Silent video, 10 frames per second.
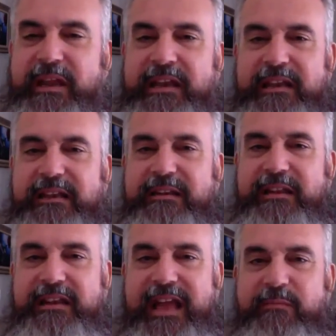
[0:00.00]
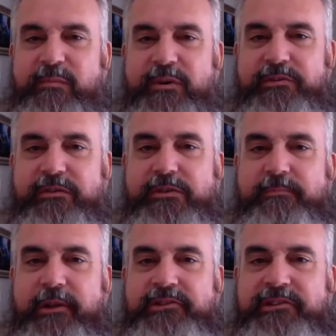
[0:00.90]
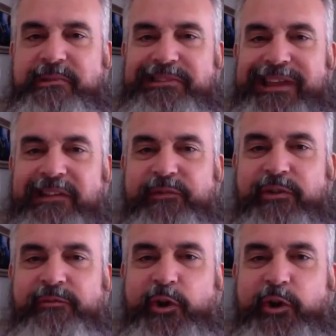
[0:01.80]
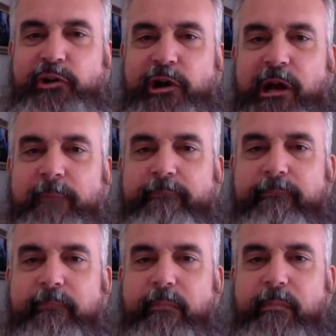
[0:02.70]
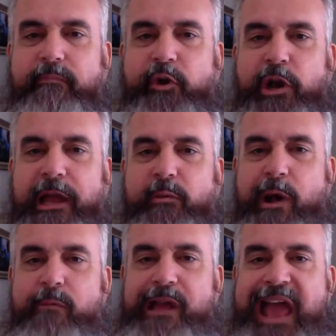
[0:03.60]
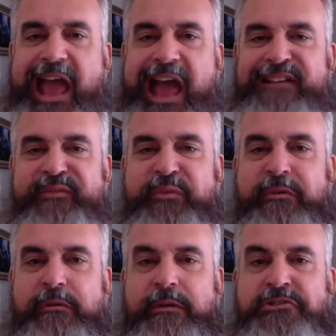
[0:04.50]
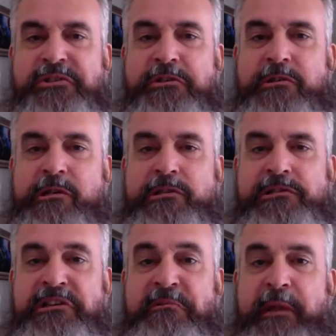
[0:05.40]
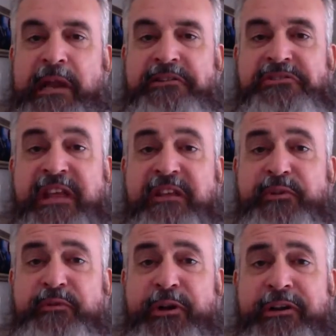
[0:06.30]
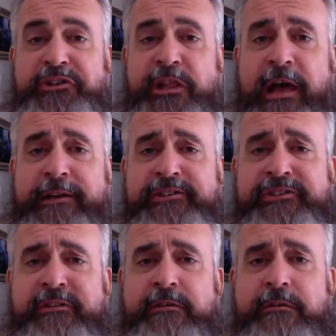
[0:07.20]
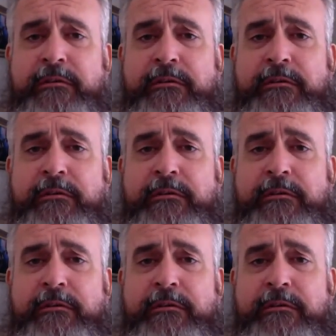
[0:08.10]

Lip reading: Isn't it the day we're supposed to be thankful for like what we have? Isn't anybody else thankful for enchiladas?